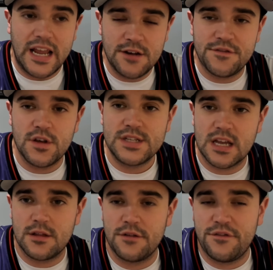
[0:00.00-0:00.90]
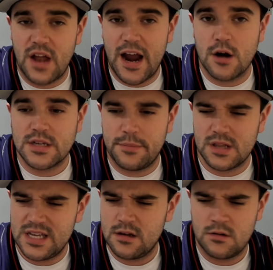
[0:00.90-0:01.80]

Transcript: in Philly taking on the Flyers. I believe.